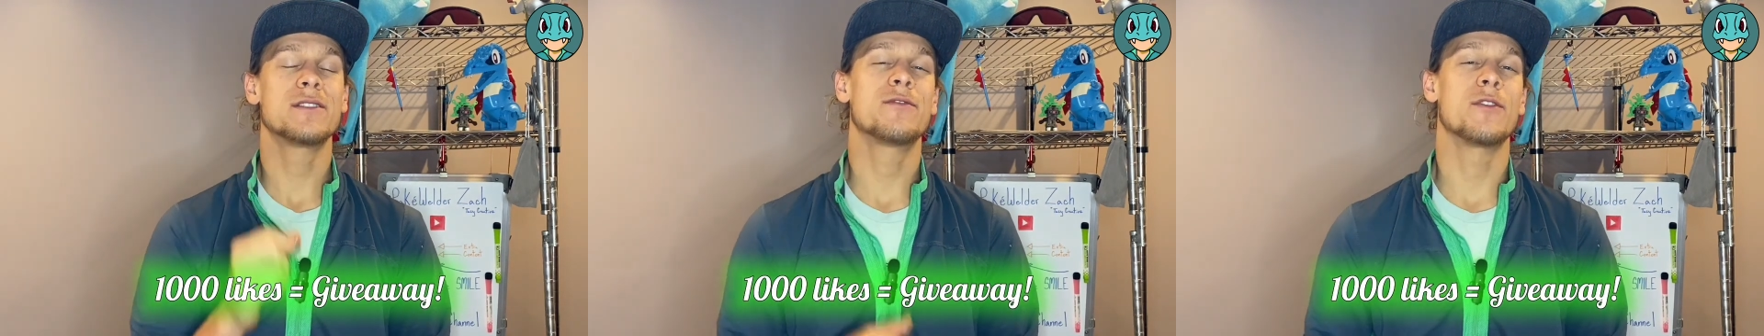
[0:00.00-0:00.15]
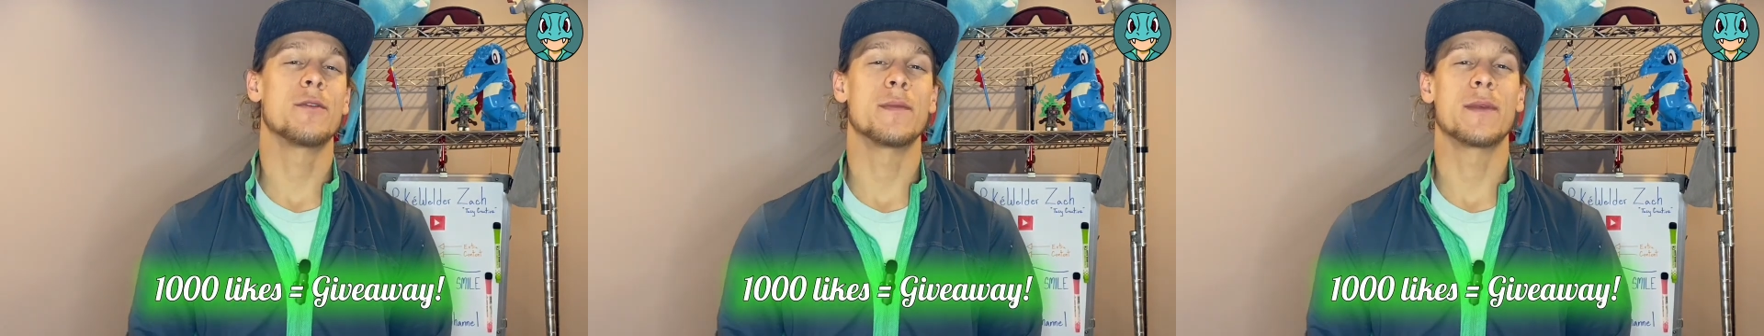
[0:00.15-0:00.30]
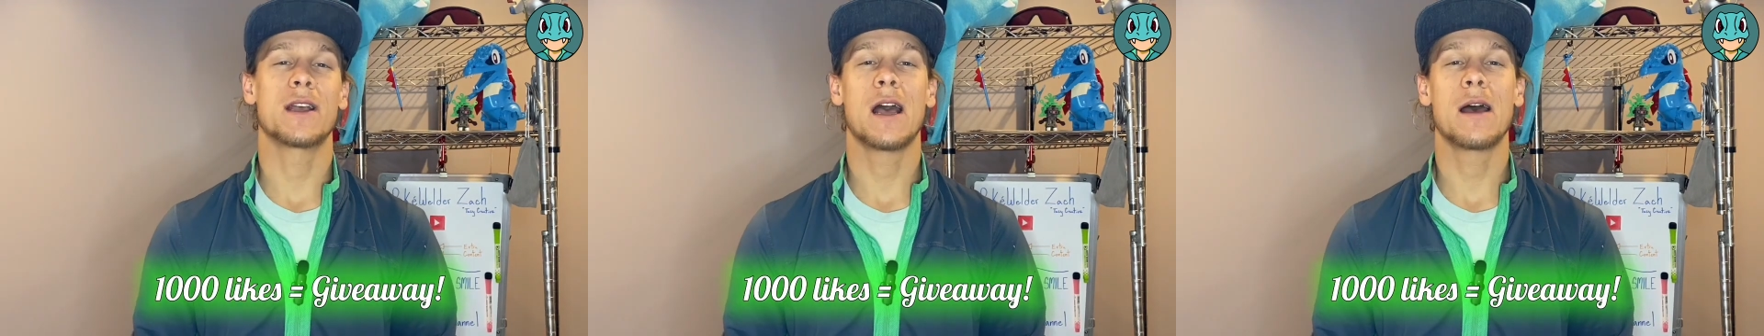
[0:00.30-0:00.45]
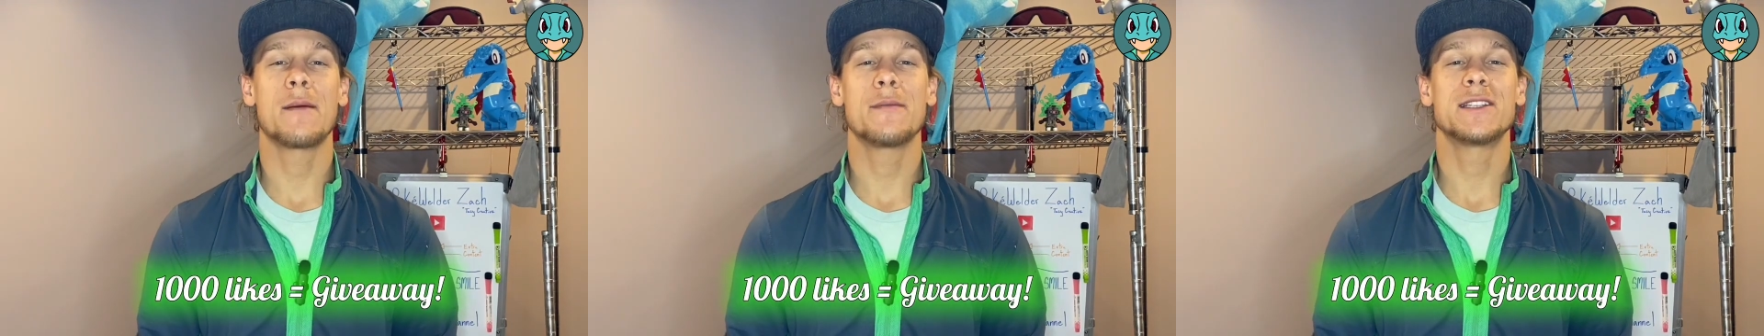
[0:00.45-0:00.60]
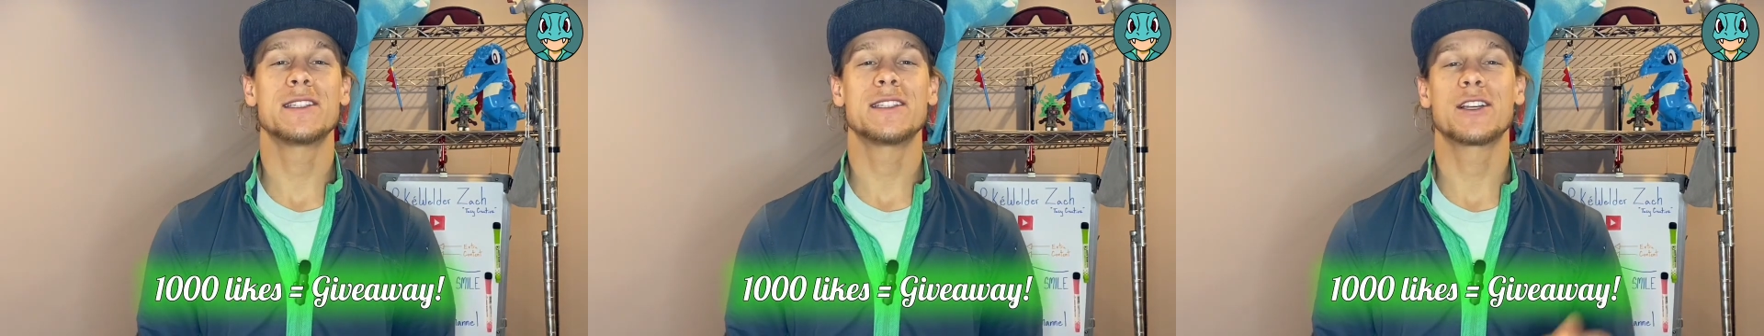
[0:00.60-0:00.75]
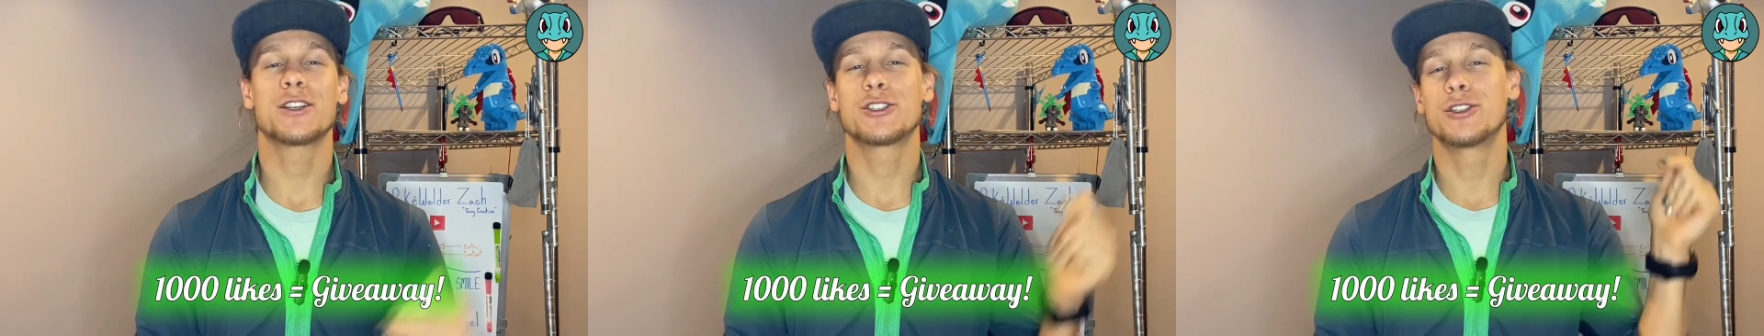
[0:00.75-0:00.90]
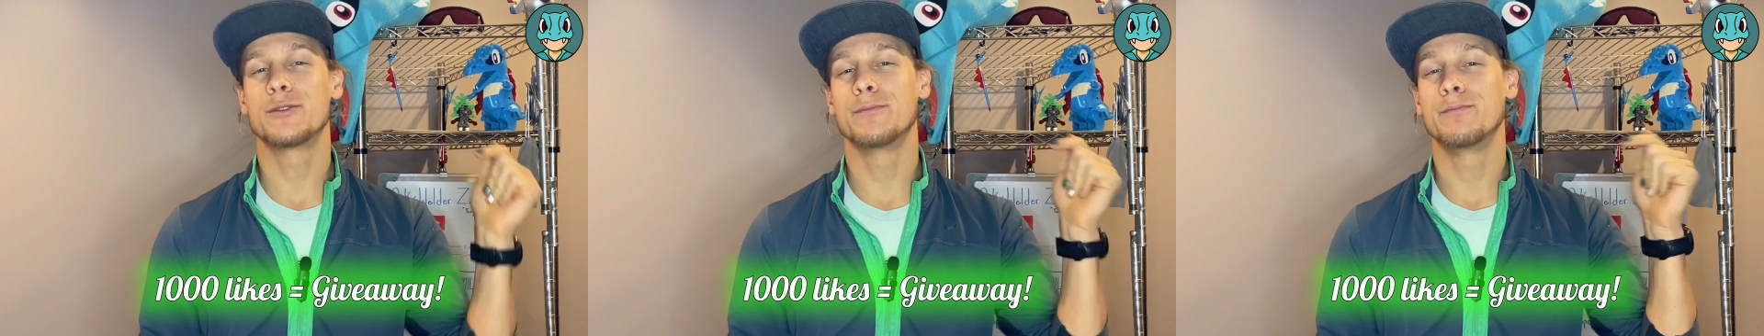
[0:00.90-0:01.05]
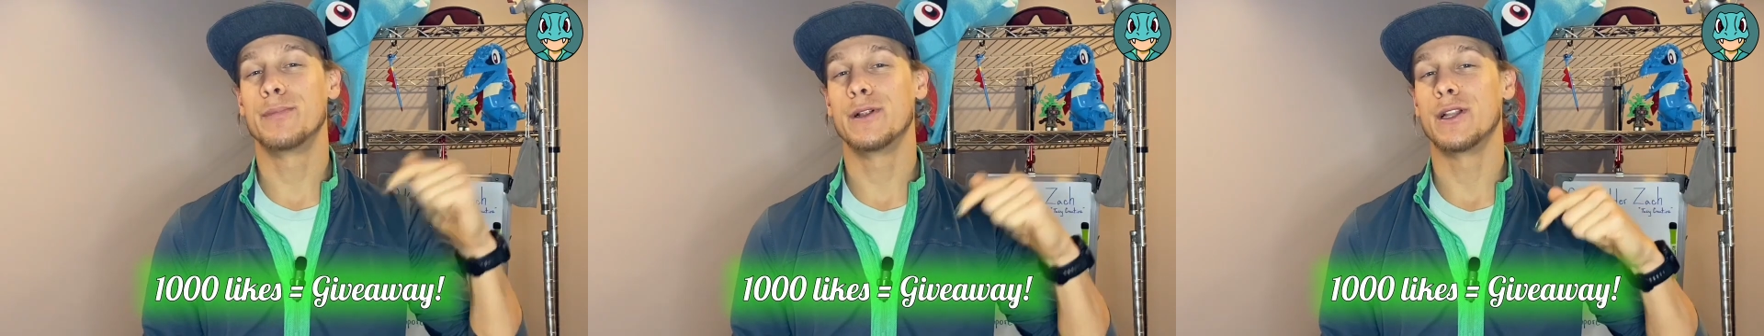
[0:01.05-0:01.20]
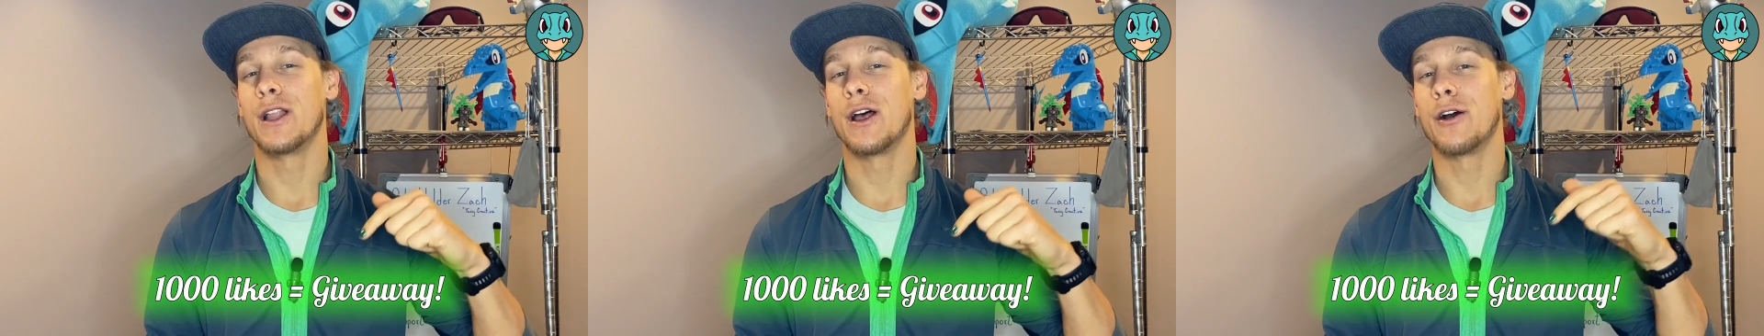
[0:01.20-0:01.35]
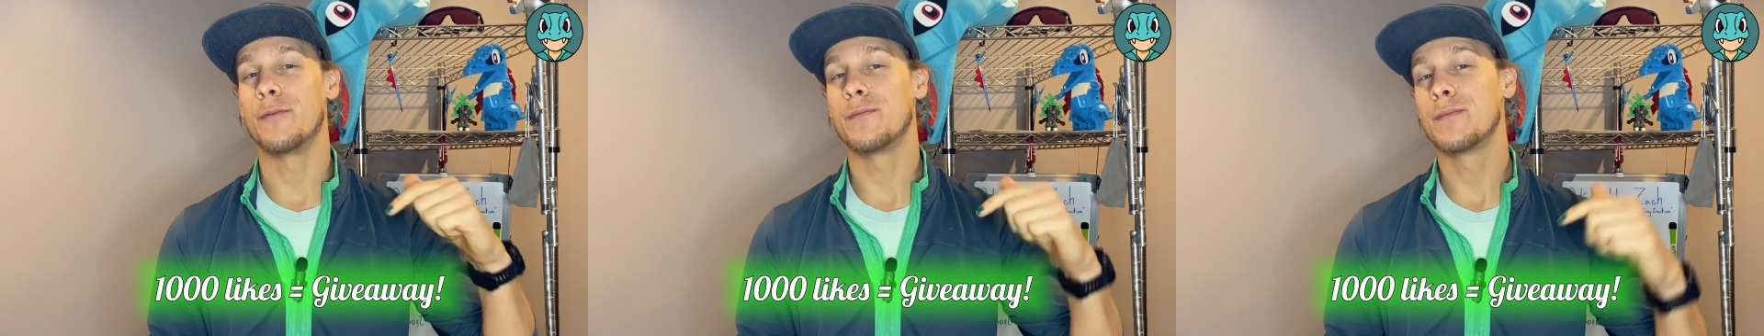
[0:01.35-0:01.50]
from the comment section
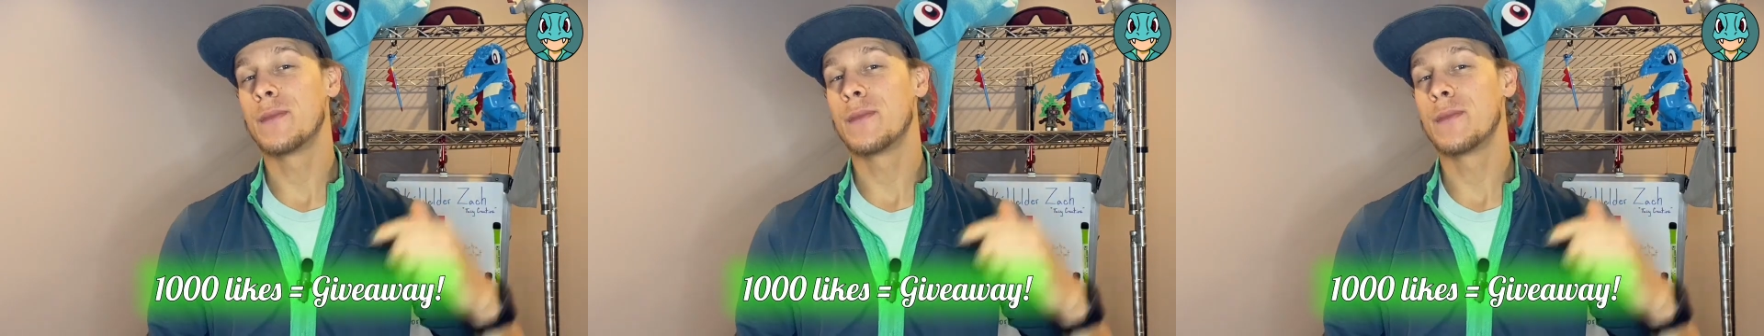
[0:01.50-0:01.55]
below.